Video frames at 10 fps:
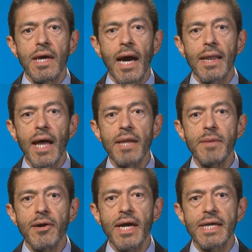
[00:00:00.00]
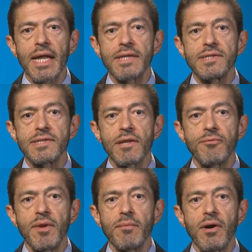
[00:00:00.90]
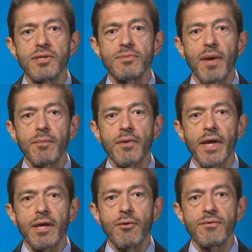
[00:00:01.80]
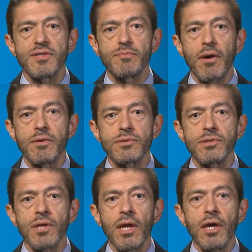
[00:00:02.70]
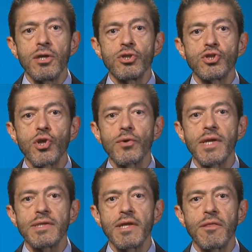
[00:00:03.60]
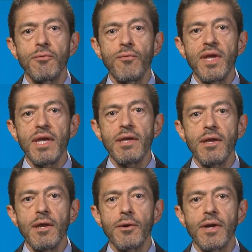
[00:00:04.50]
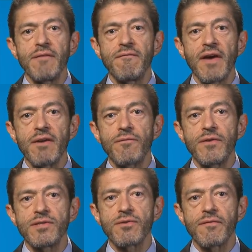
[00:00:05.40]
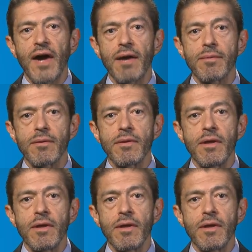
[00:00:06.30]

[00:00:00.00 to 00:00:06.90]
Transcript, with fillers: a landmark analysis at three months by molecular response showed that the three-year event-free survival